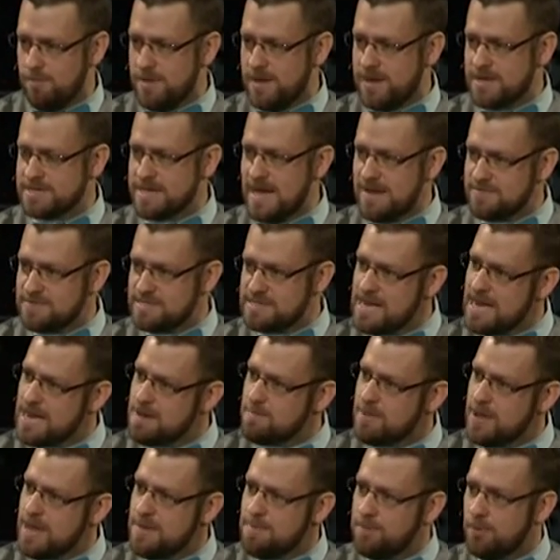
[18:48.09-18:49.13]
Because I've
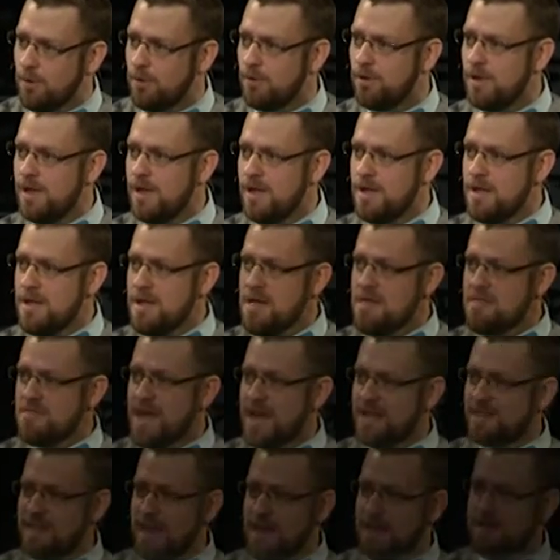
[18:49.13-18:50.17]
seen people
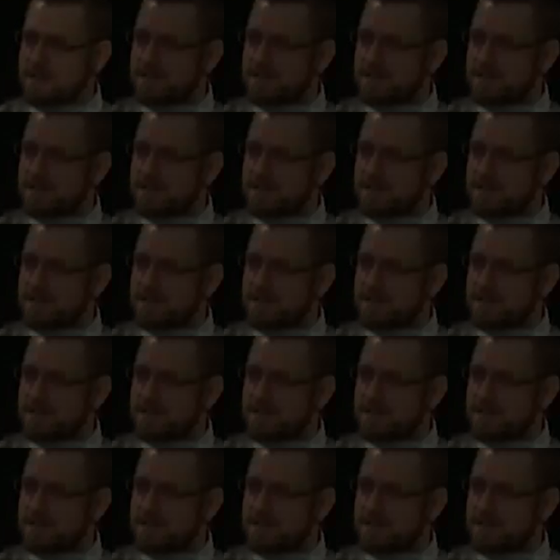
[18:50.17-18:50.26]
that they